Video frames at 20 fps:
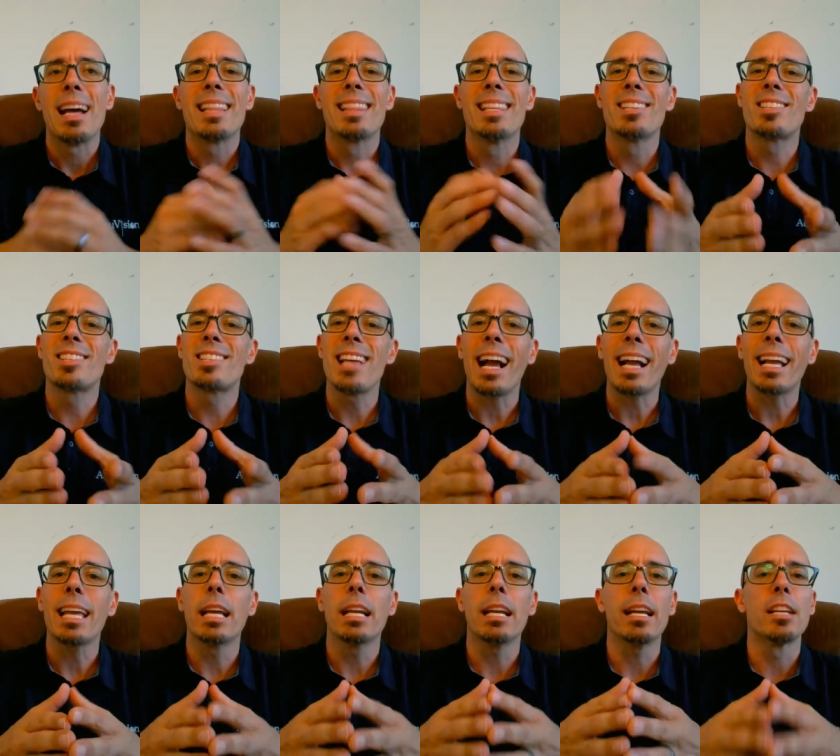The
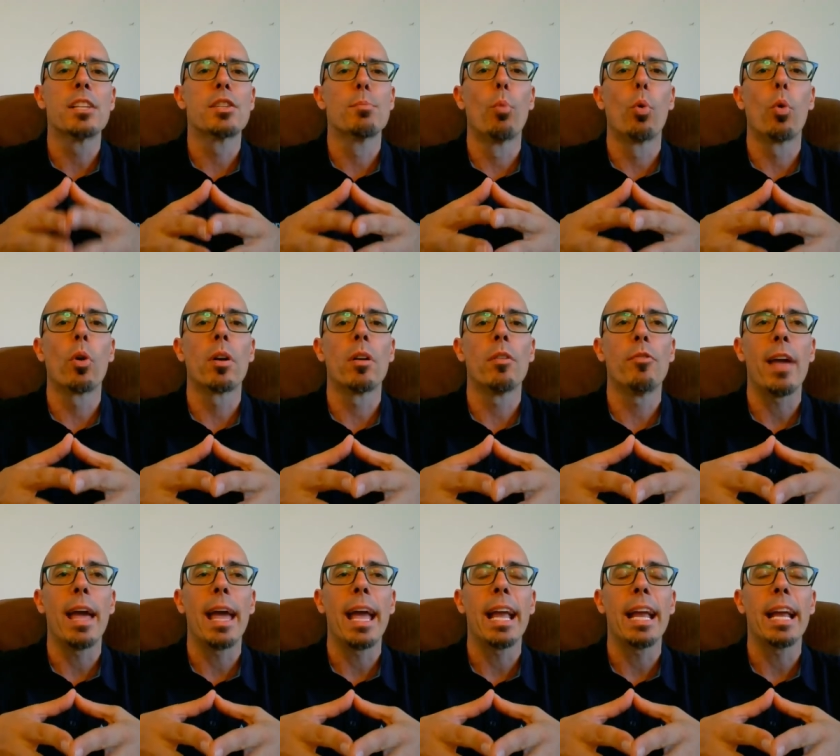second is more of
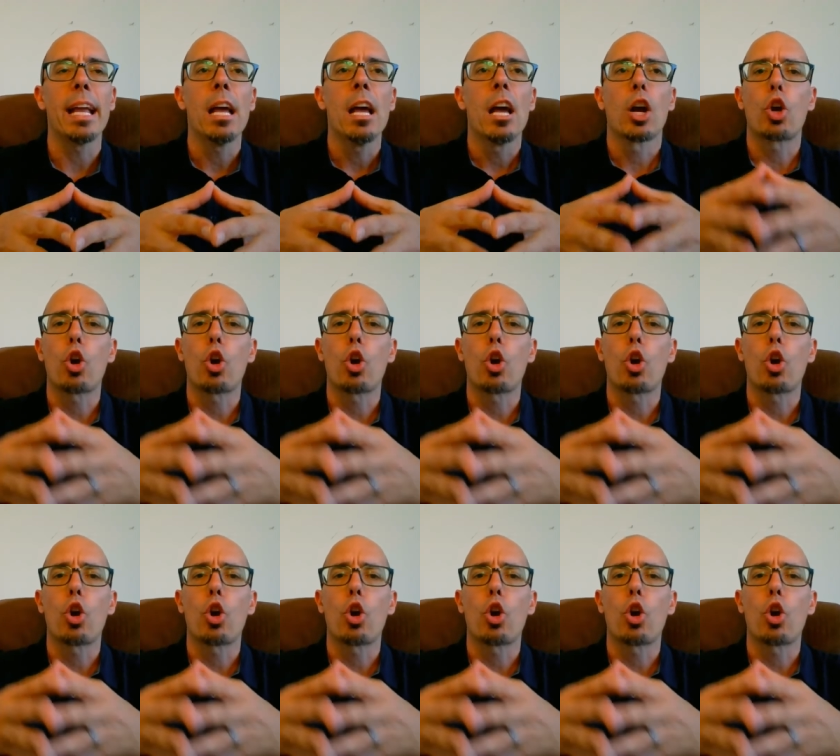a